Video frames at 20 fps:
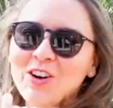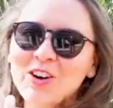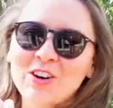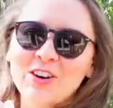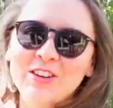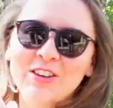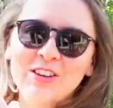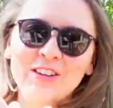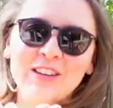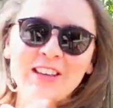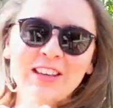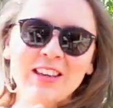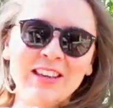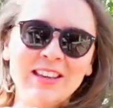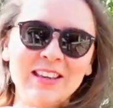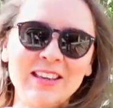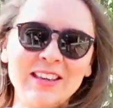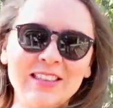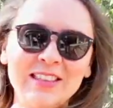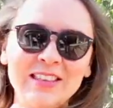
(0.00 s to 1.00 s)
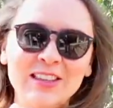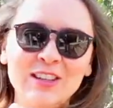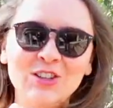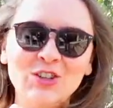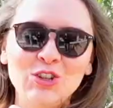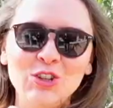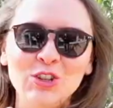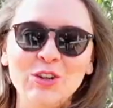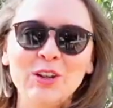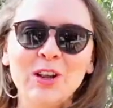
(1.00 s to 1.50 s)
on the
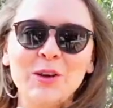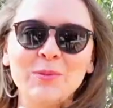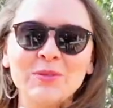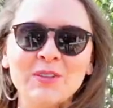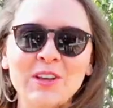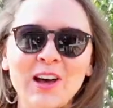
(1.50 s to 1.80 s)
tulips,